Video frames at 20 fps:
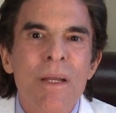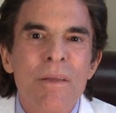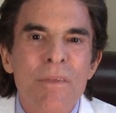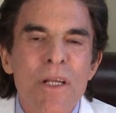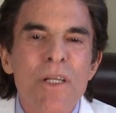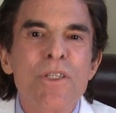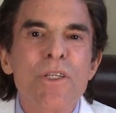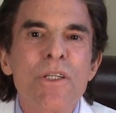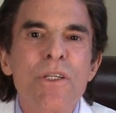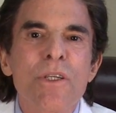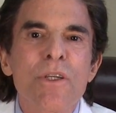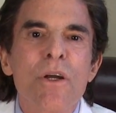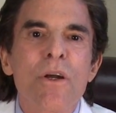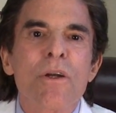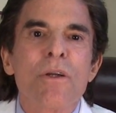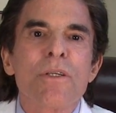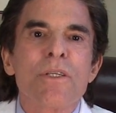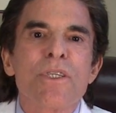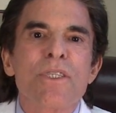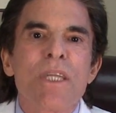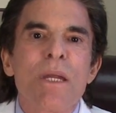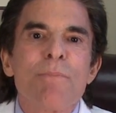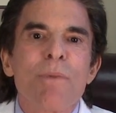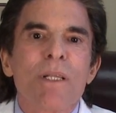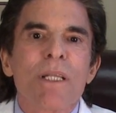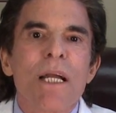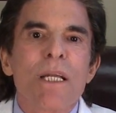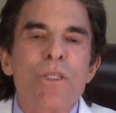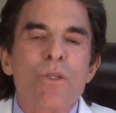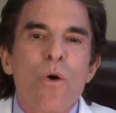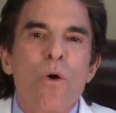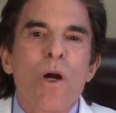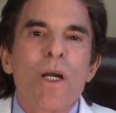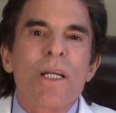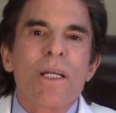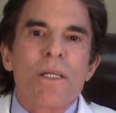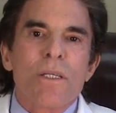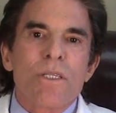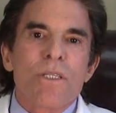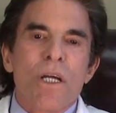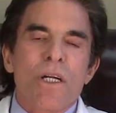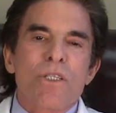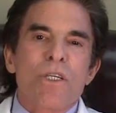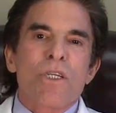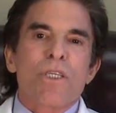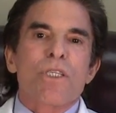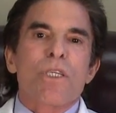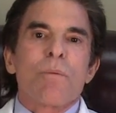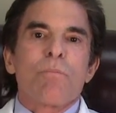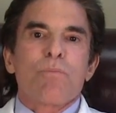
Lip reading: This in turn stimulates organs such as the